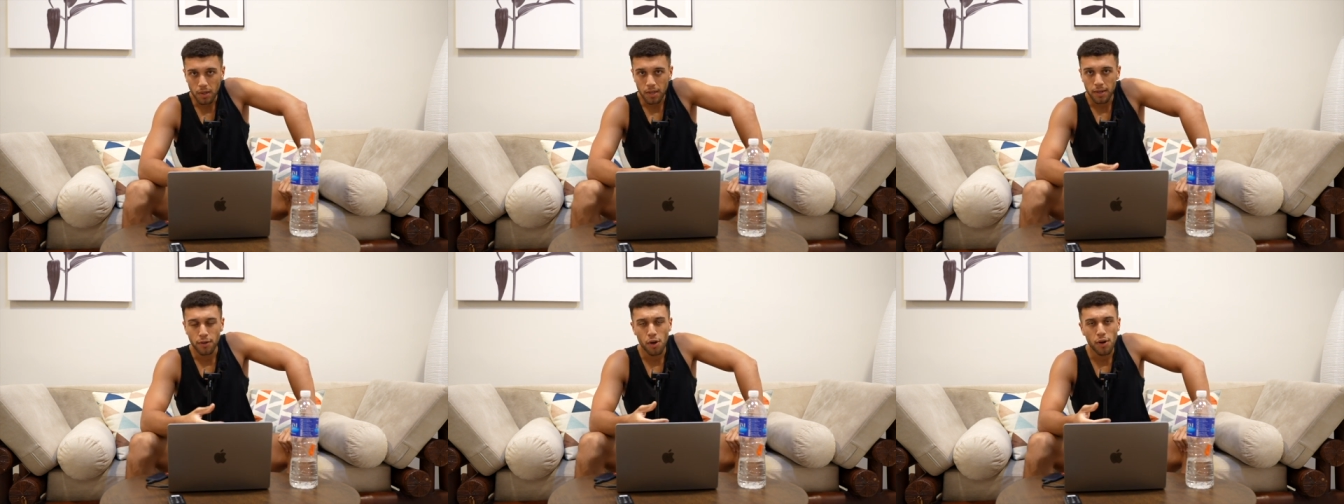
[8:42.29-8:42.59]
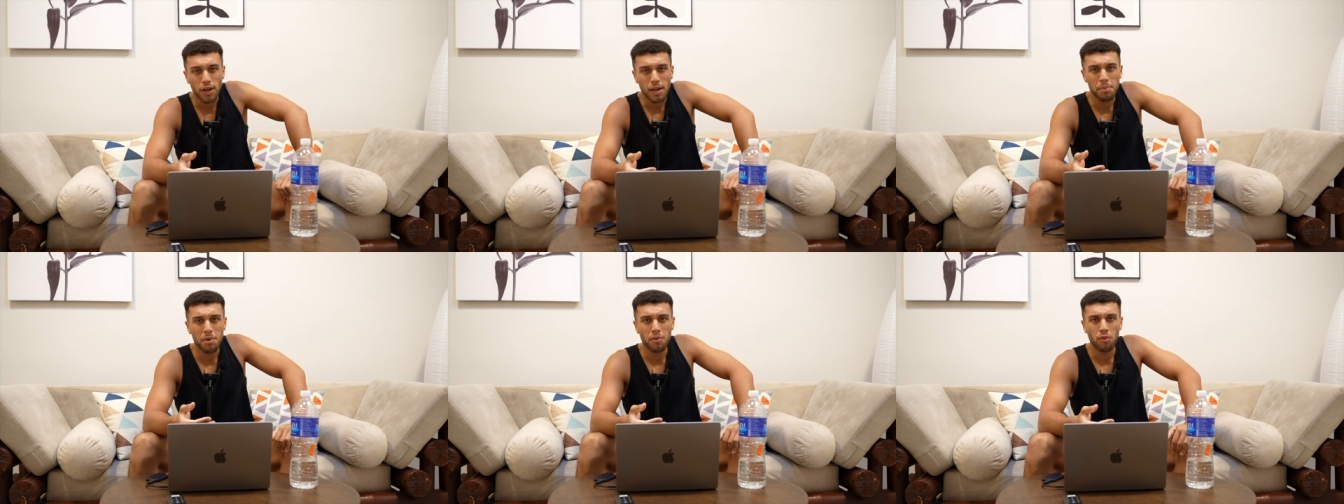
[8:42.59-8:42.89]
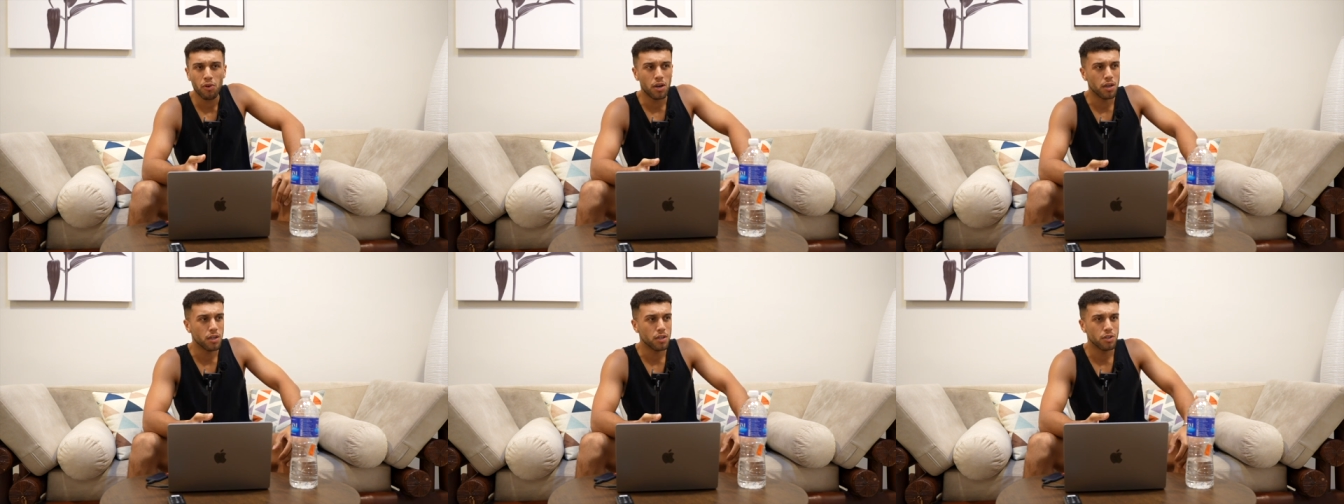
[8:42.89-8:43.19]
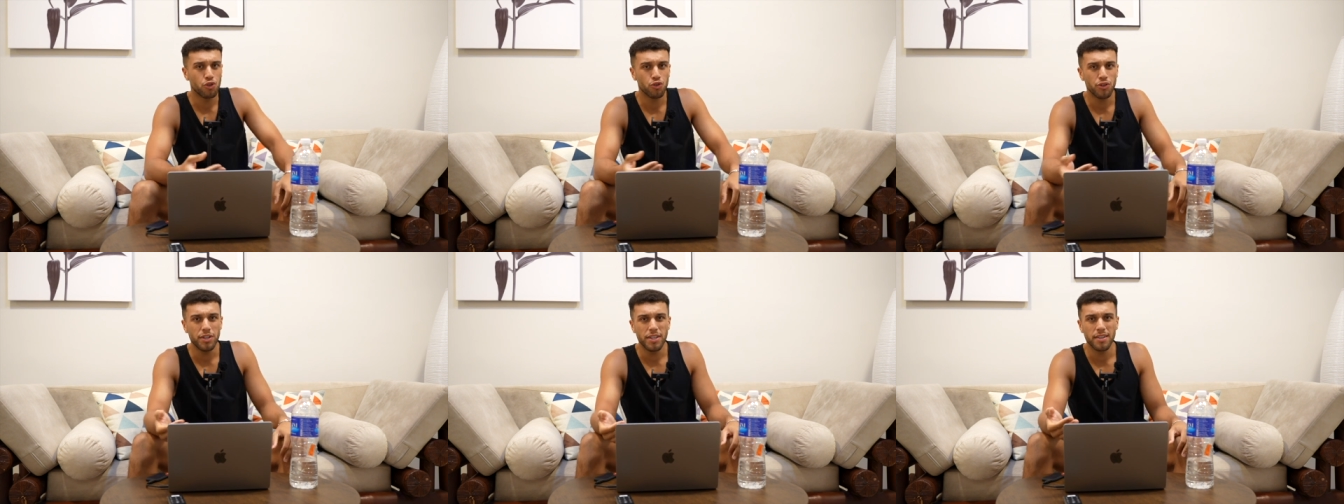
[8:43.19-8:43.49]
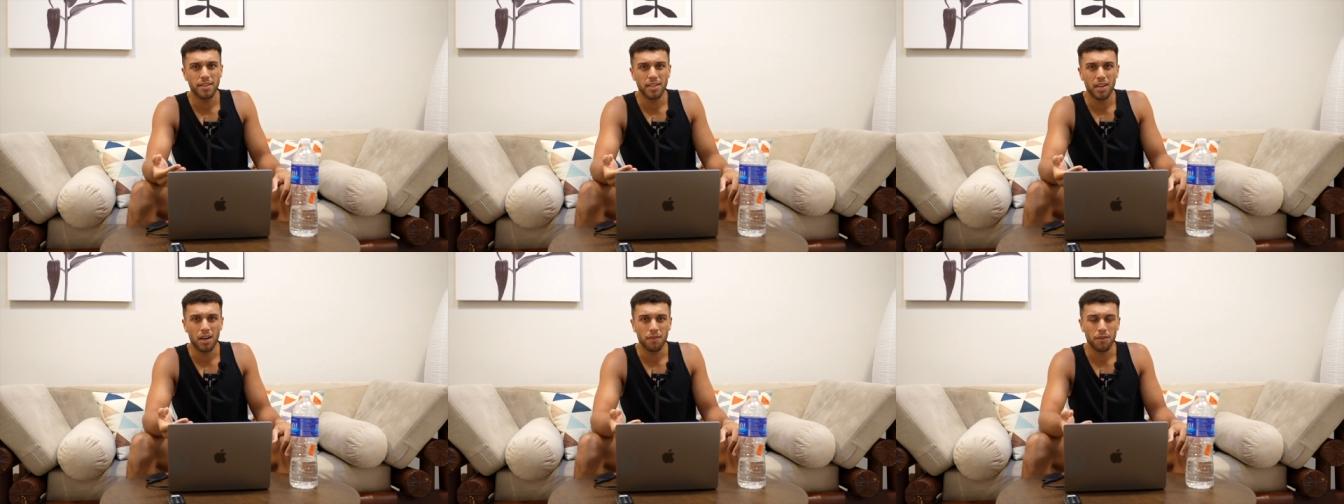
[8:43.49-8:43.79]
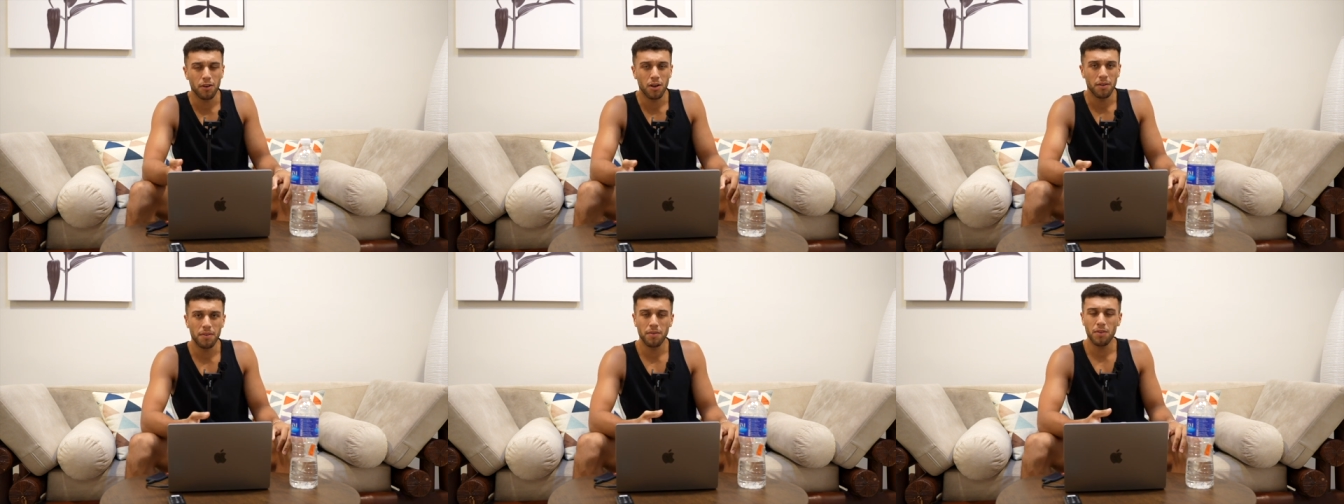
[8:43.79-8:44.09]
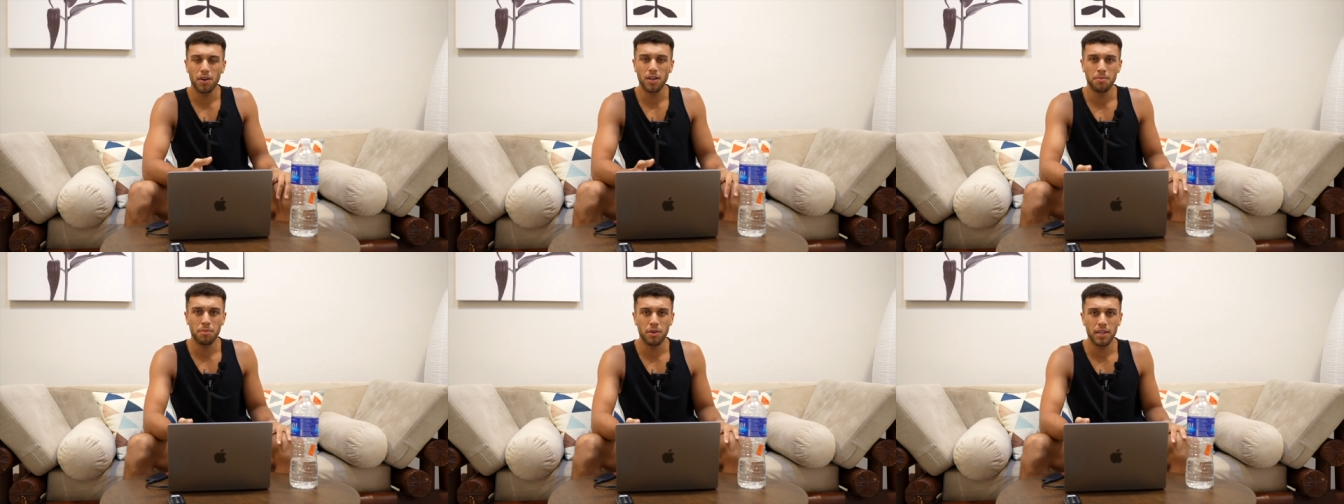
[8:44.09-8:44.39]
don't get me wrong, treat yourself. Like if you've
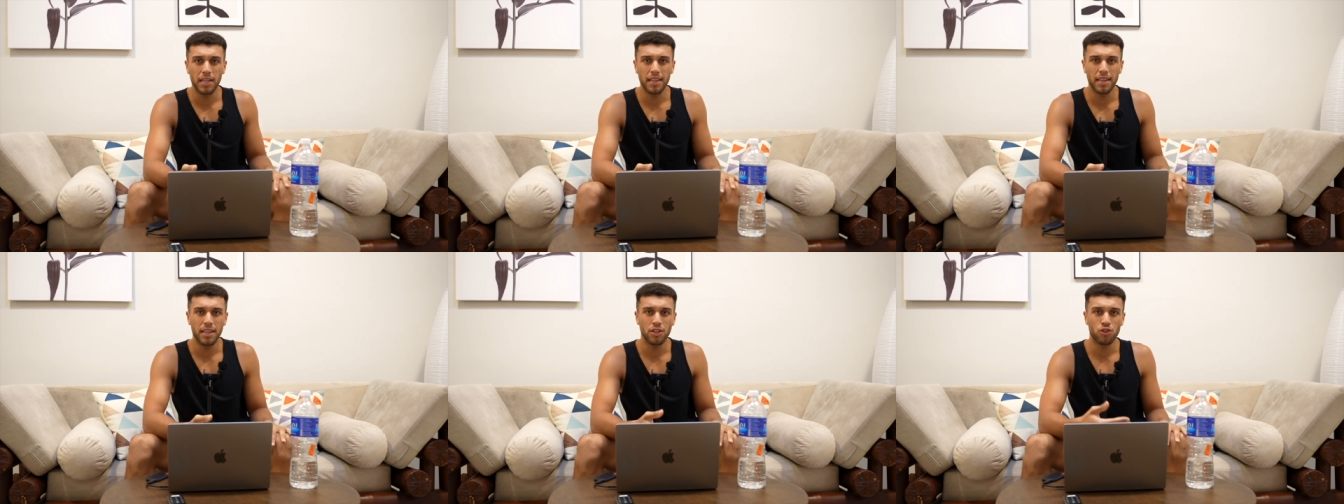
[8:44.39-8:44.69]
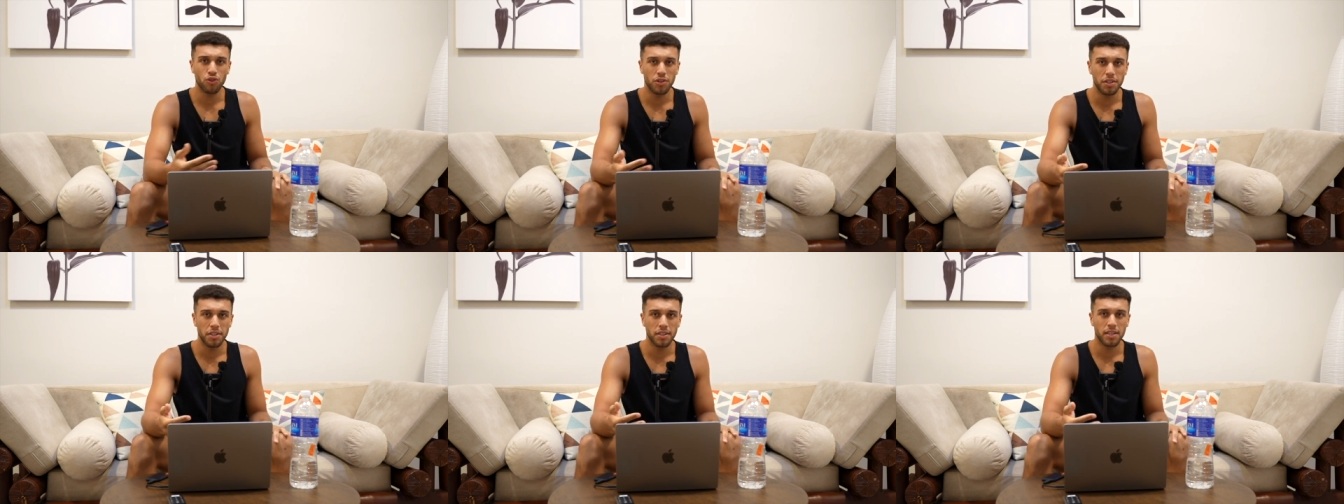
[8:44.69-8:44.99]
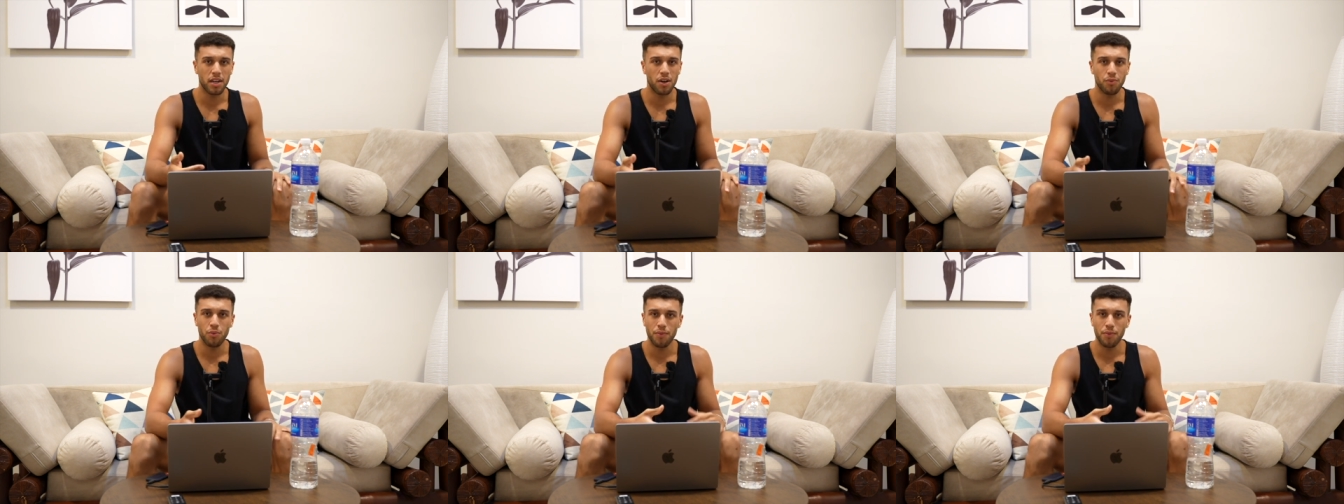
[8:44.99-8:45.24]
got the money there, treat yourself.